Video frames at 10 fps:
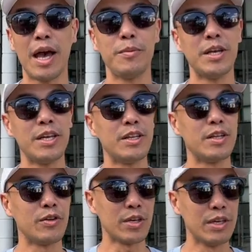I
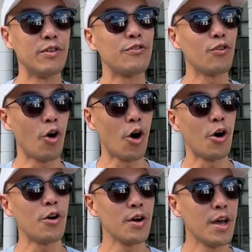mean, even for
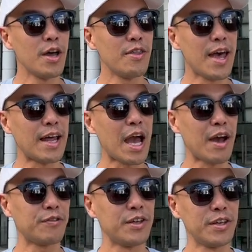all that
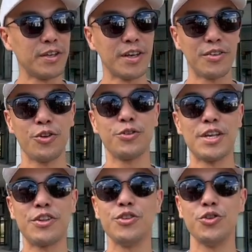hefty
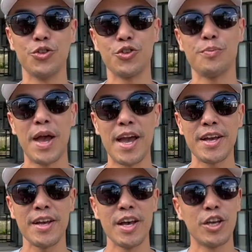association dues you're
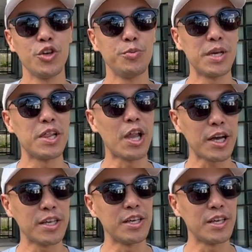paying, you'd be
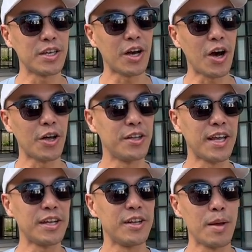lucky on a
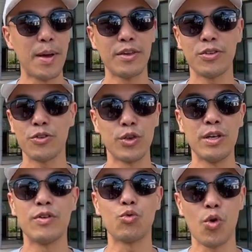day-to-day basis to
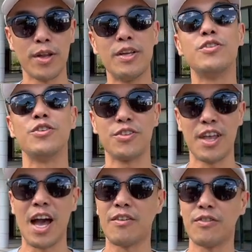even run into
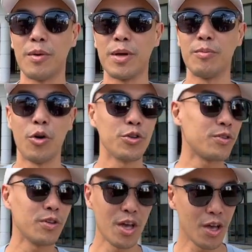staff. I mean,
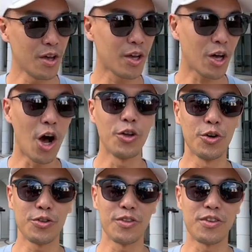most
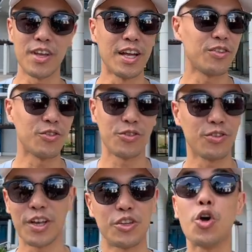condos in the States, there's
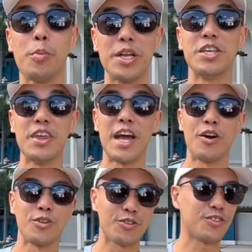just like nobody there.